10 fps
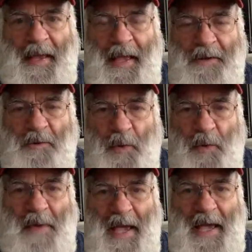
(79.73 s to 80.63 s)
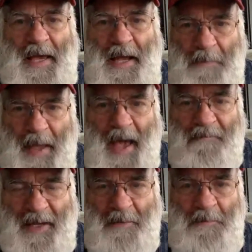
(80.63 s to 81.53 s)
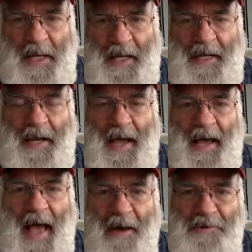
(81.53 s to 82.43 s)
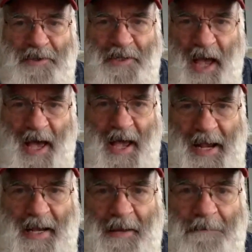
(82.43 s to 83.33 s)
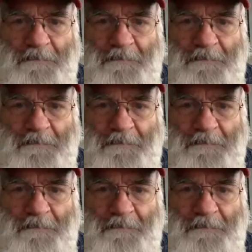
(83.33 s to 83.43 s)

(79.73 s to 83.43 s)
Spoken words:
And we may end up having a meeting outside,